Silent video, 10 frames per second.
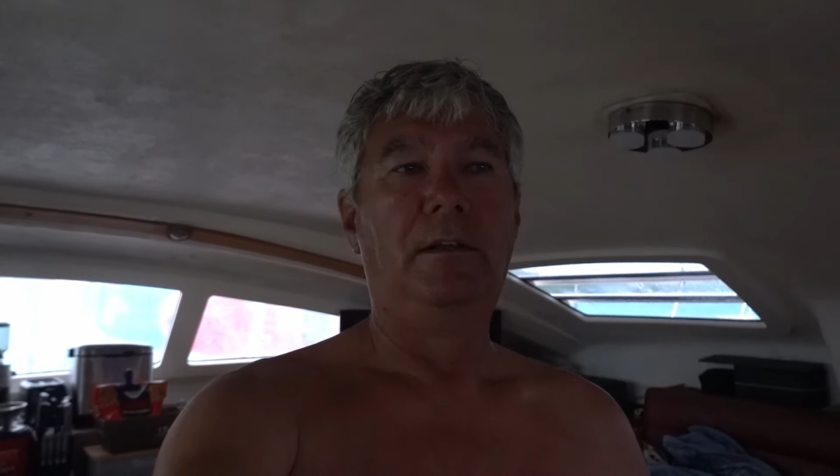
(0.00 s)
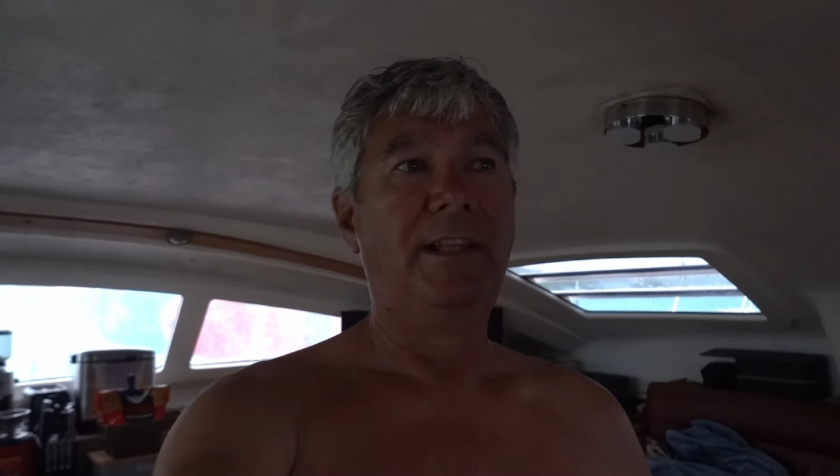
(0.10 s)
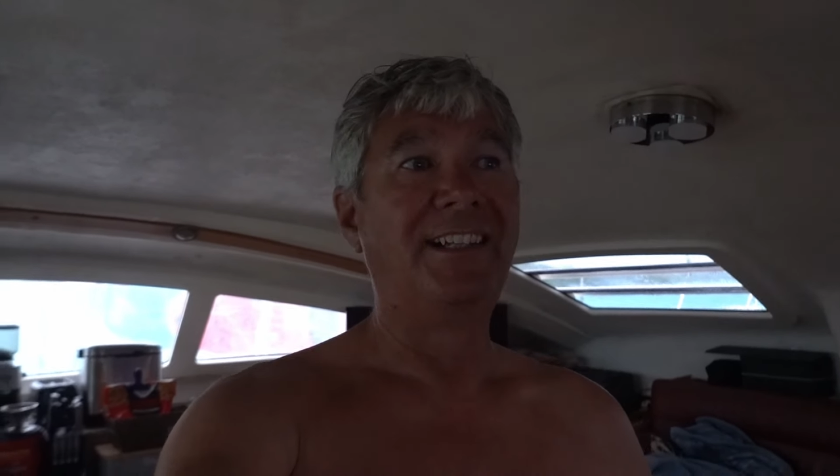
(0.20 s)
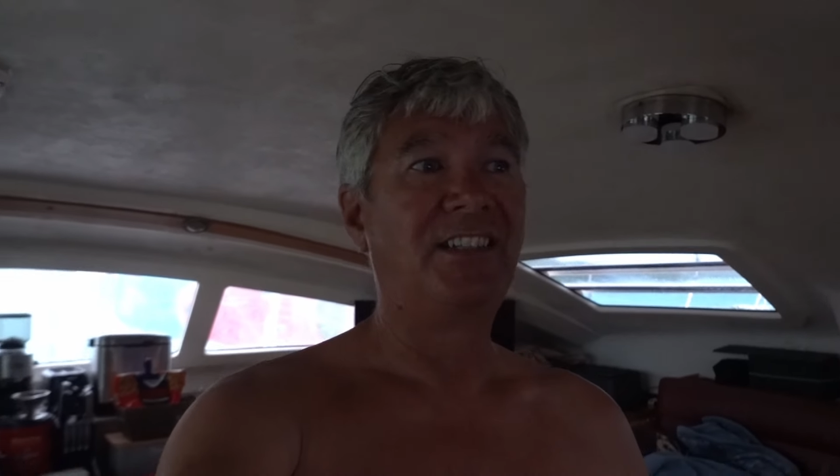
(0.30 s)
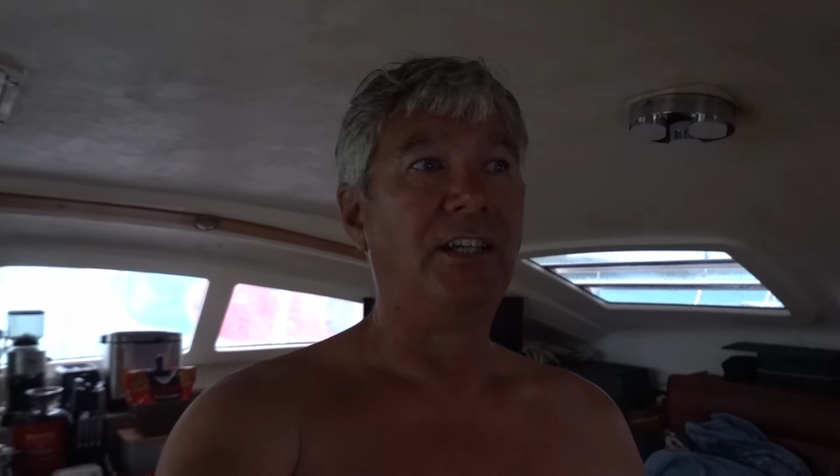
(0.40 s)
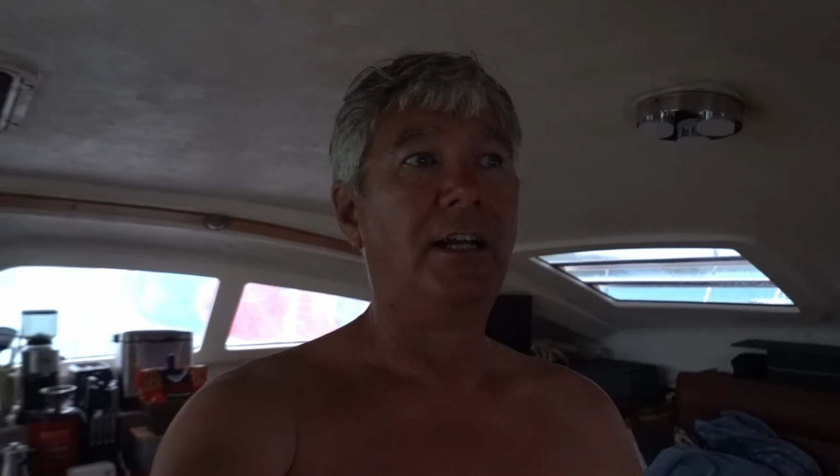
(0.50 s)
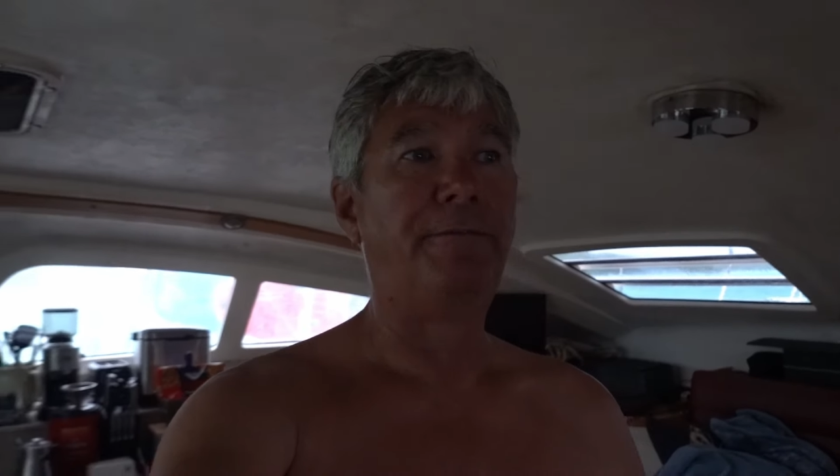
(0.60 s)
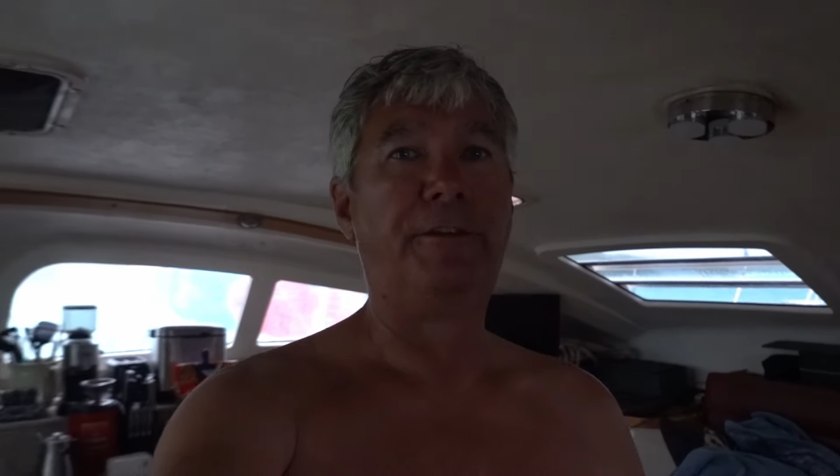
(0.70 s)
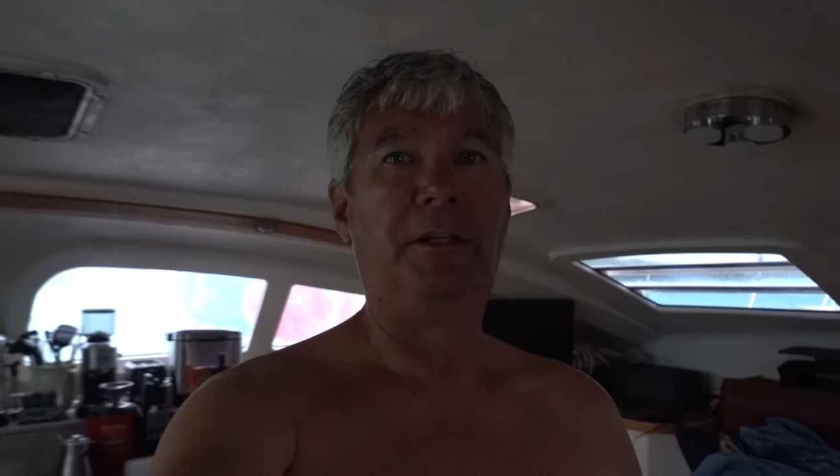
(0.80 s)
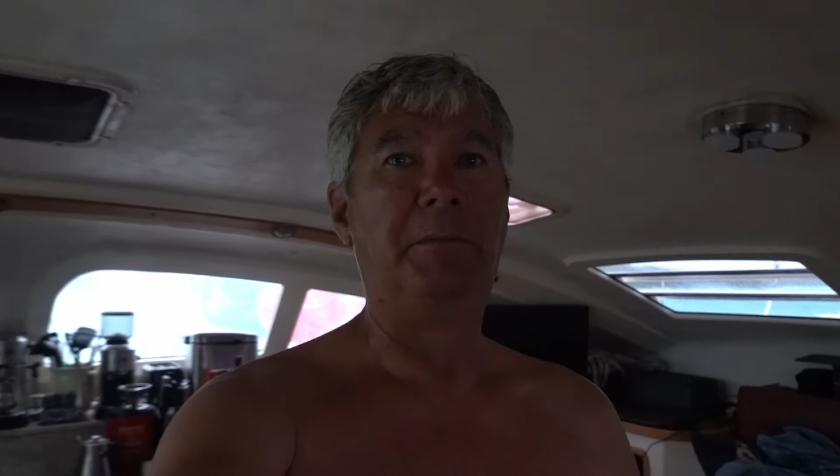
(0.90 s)
That's
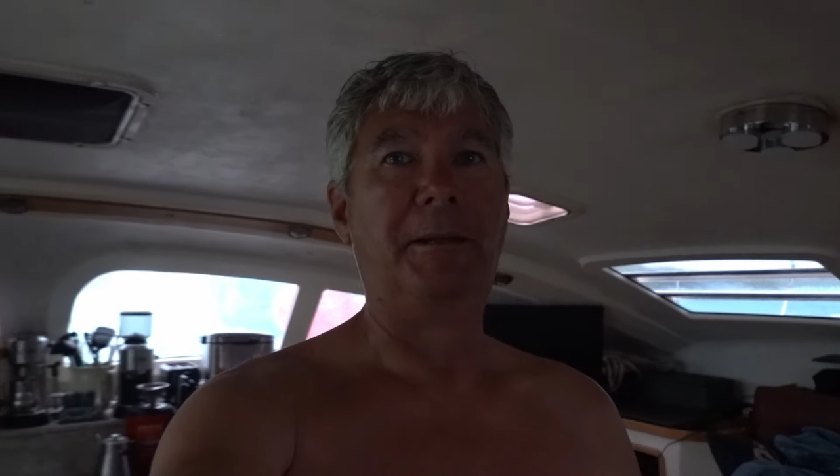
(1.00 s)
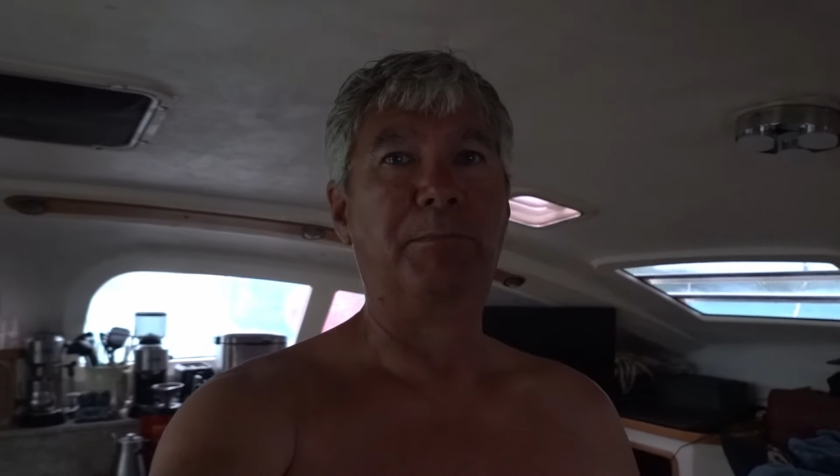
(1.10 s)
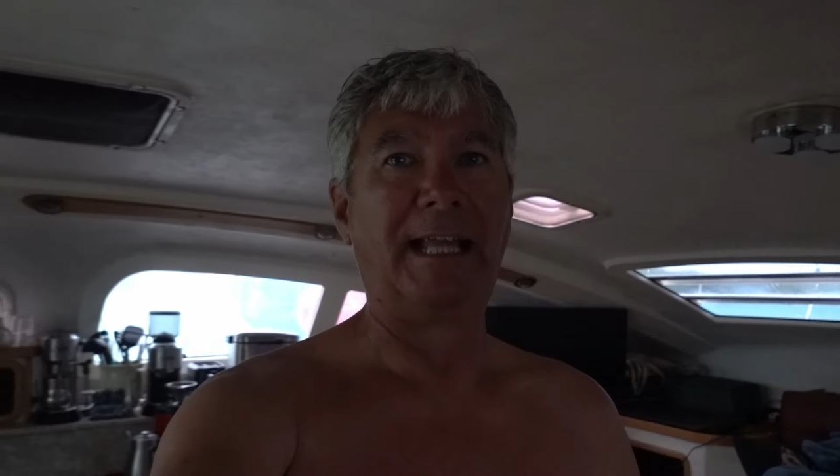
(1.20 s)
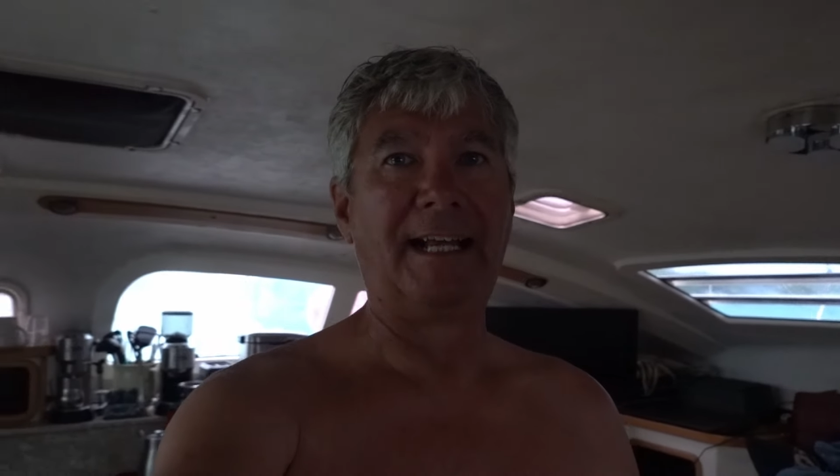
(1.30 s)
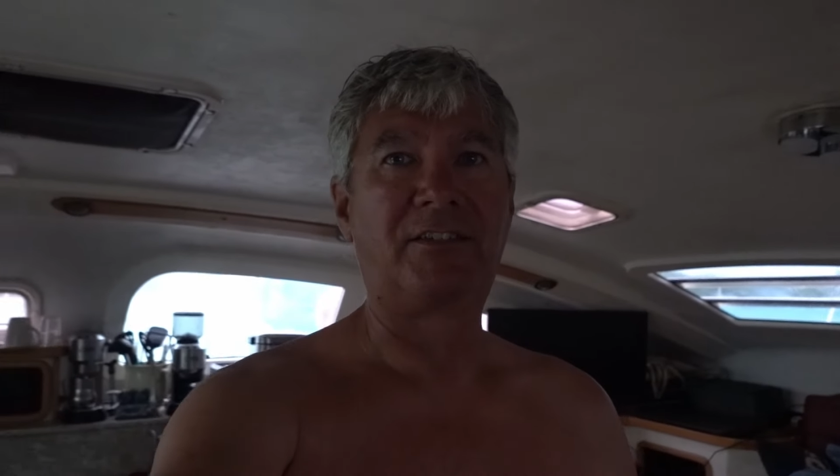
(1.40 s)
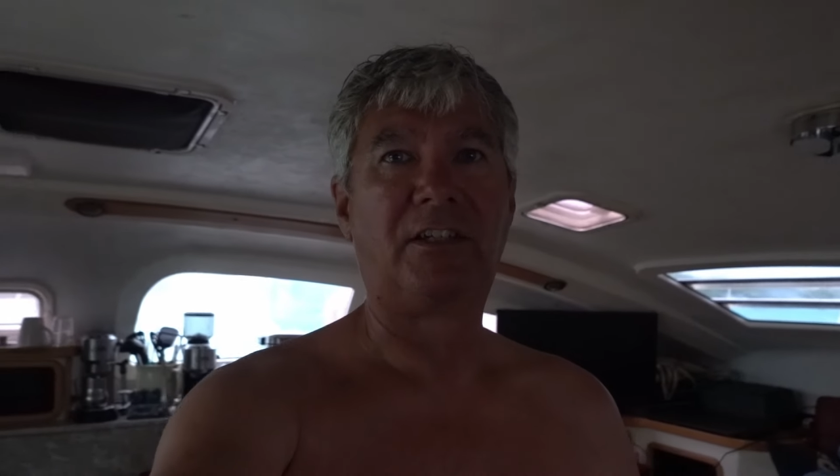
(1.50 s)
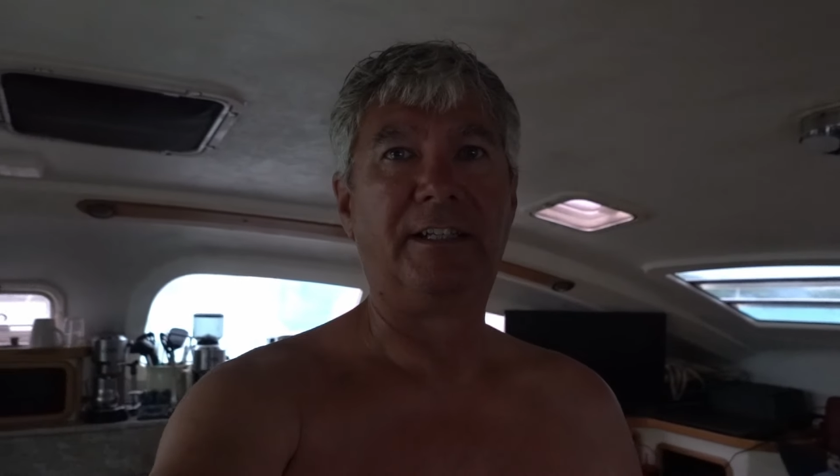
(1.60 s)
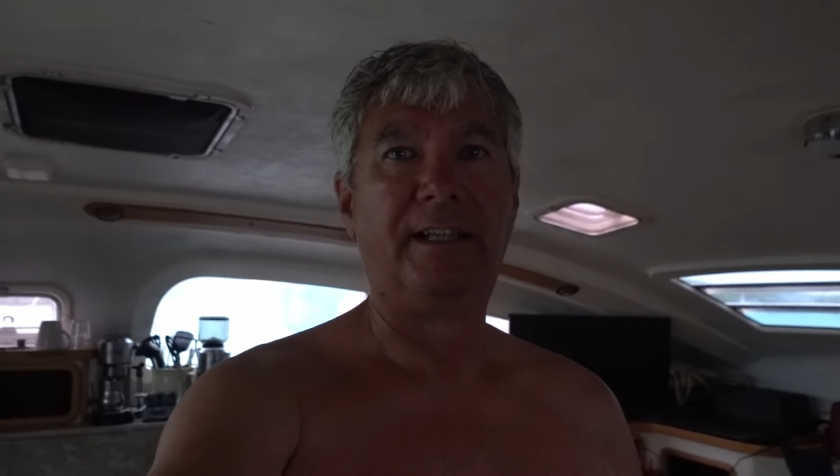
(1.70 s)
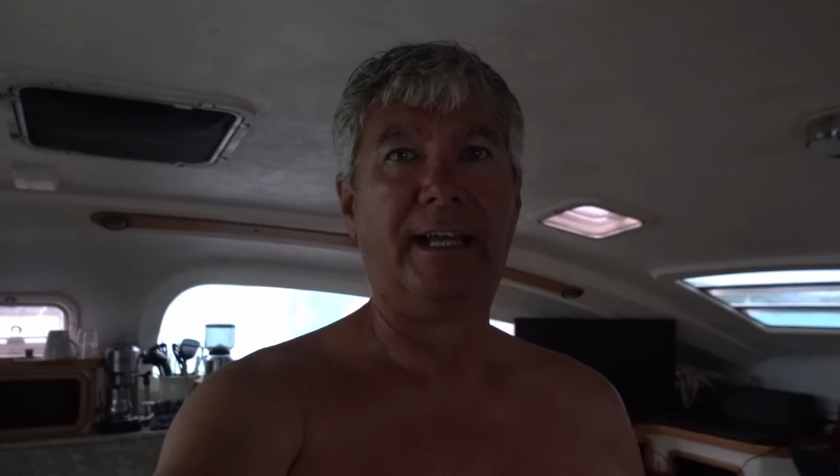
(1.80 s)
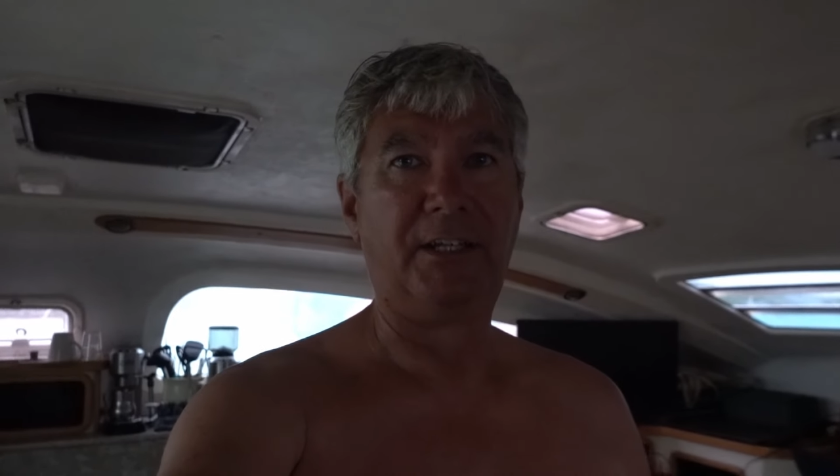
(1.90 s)
enough in a big blast
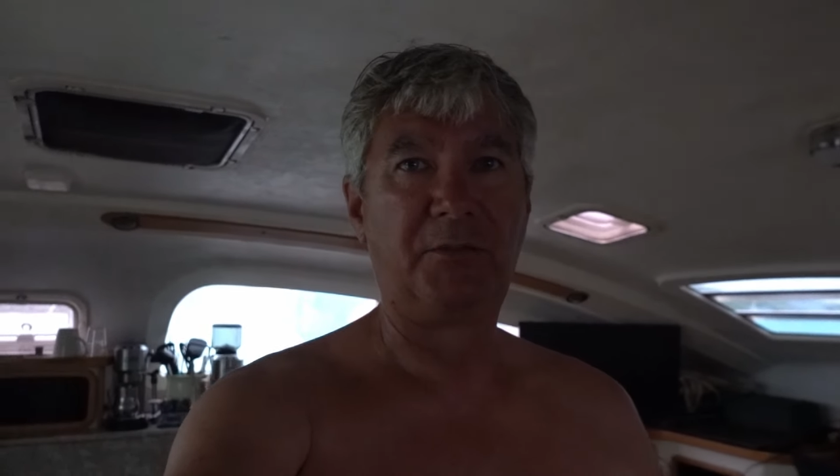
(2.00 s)
like that.